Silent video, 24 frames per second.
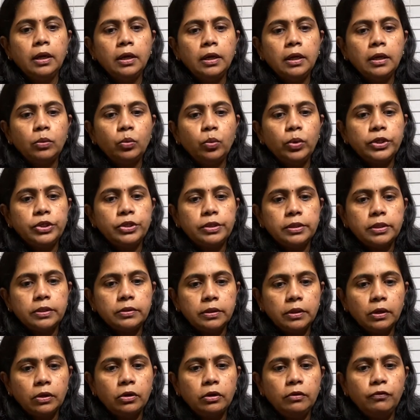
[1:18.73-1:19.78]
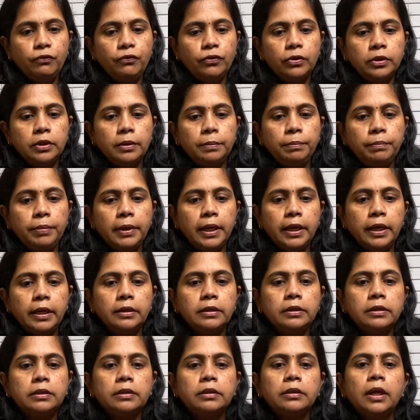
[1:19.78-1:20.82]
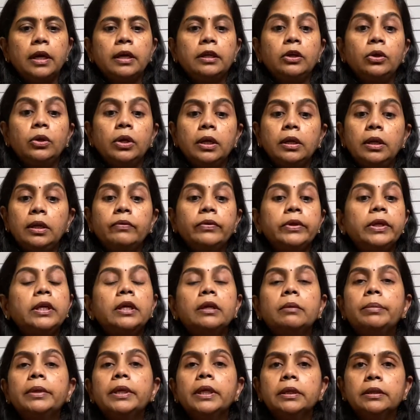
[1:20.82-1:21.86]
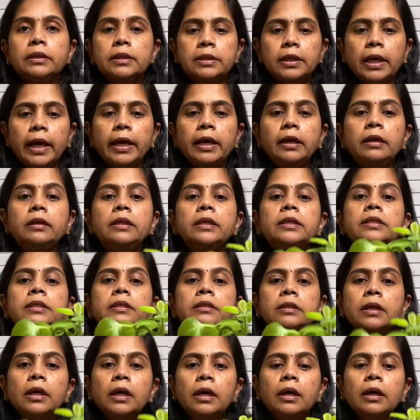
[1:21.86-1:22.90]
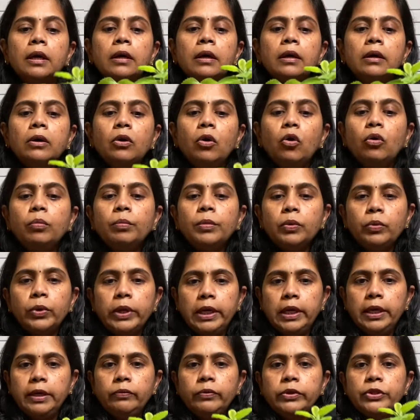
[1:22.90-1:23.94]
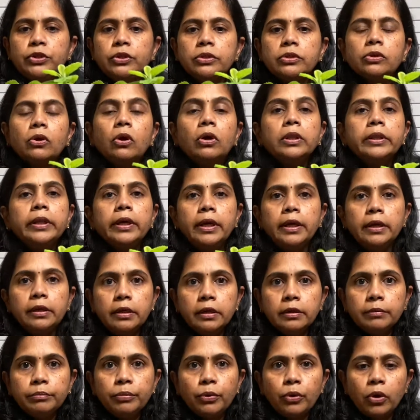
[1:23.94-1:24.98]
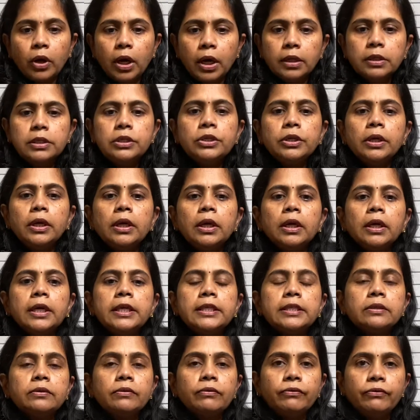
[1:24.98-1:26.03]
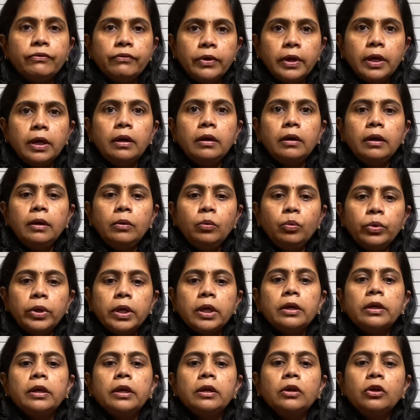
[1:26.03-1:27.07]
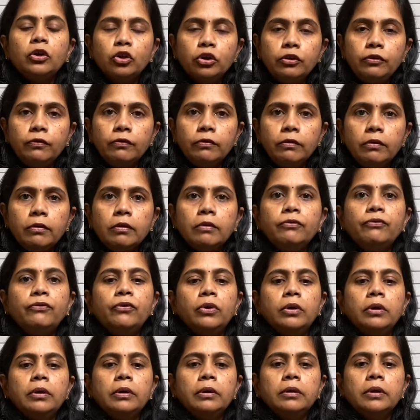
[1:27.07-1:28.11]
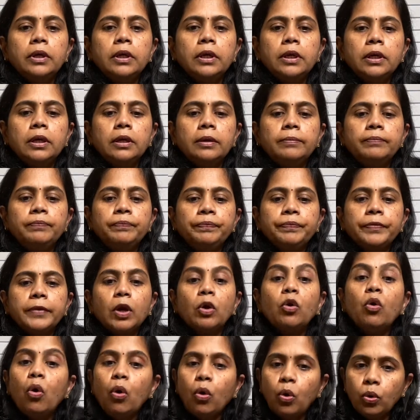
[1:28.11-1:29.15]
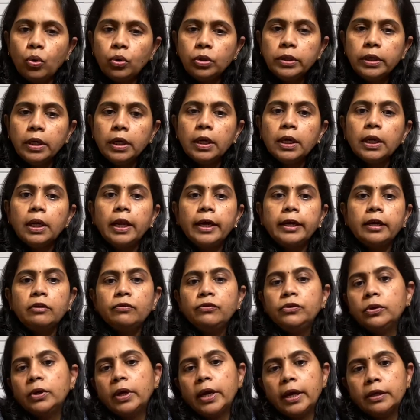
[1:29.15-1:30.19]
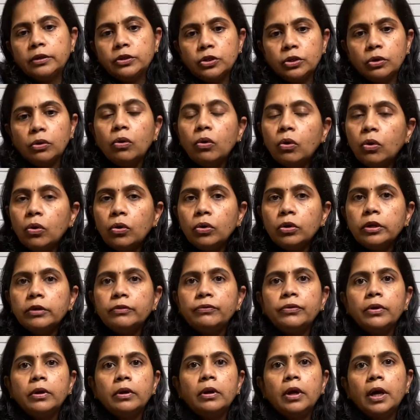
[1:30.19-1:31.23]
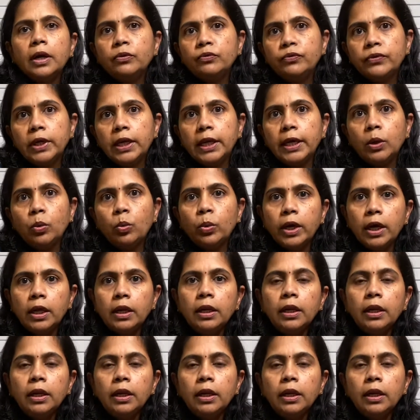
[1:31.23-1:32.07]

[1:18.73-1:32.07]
which is good for the plants, and you can even keep it inside. This Omavalli, which is called the Indian barrage, is very good for cold. Like if you catch a cold, if you're not feeling well,